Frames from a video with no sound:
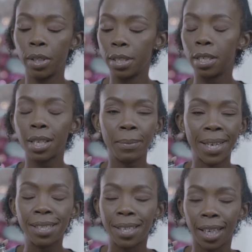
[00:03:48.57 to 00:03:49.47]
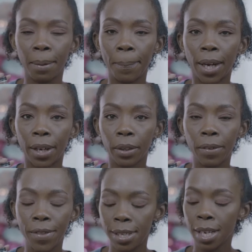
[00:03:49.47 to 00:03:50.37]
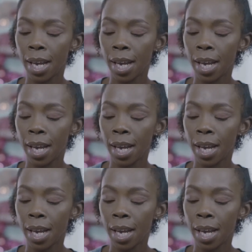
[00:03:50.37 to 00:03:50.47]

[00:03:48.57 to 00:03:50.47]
This is like my second bottle of this.